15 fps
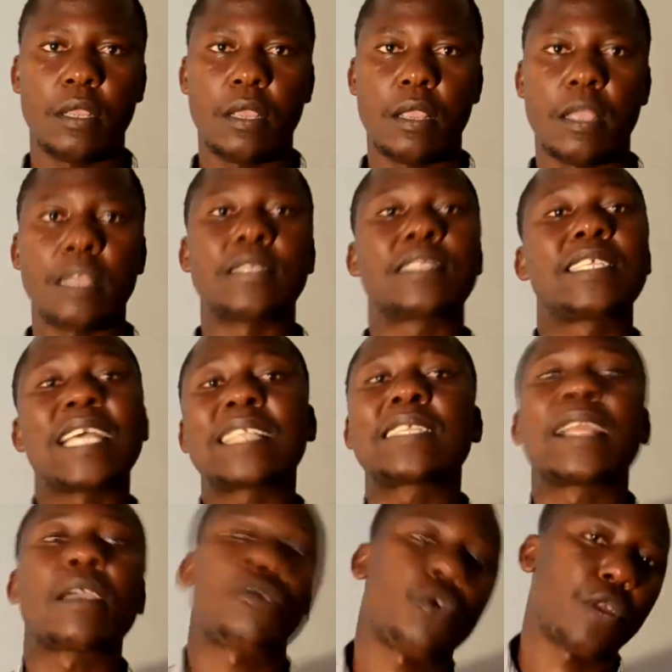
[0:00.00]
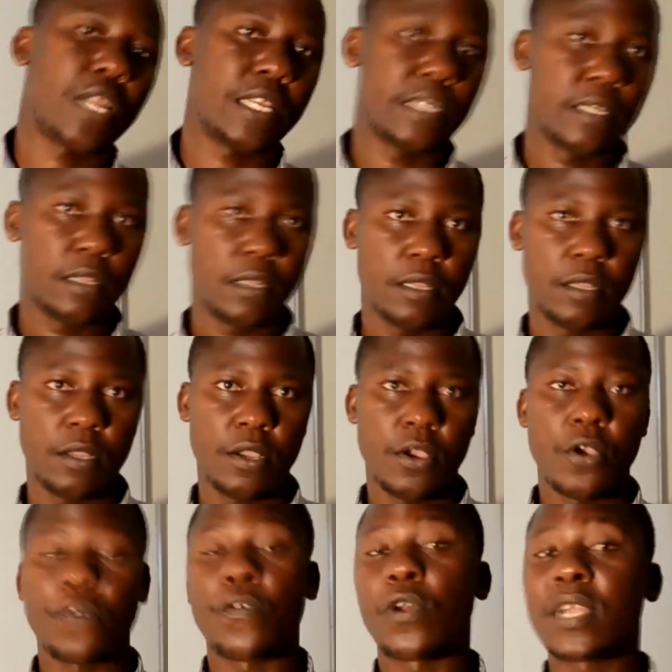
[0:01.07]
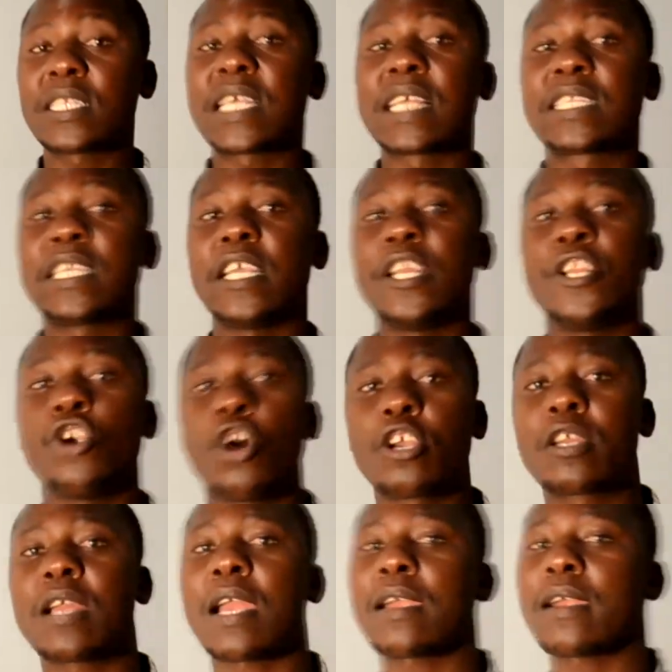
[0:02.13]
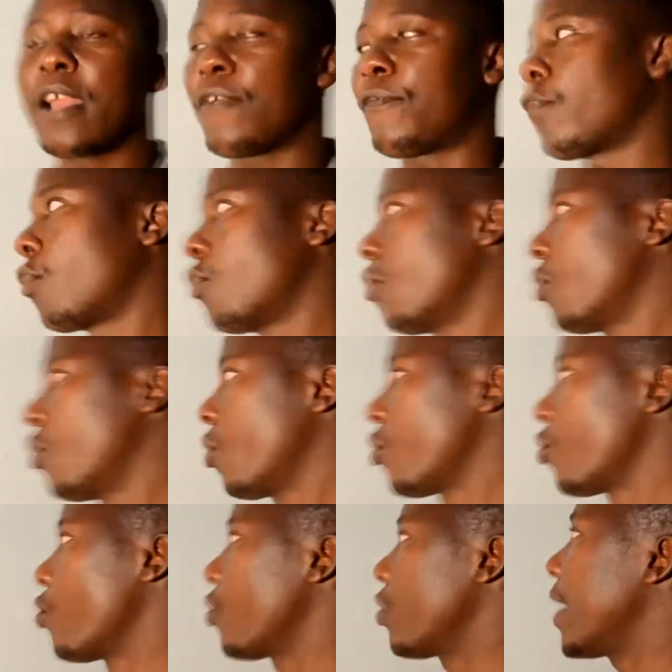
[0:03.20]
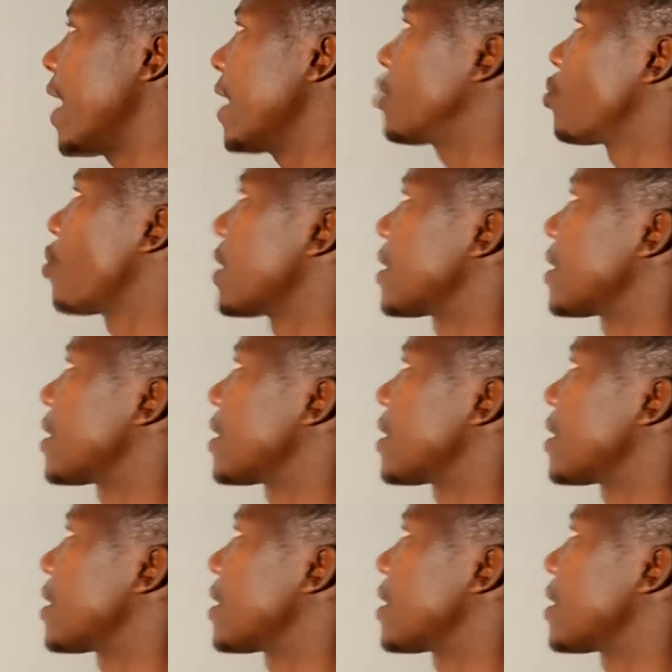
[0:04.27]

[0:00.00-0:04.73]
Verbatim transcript: It's just recorded. For instance, in ordinary level, you will learn to yourself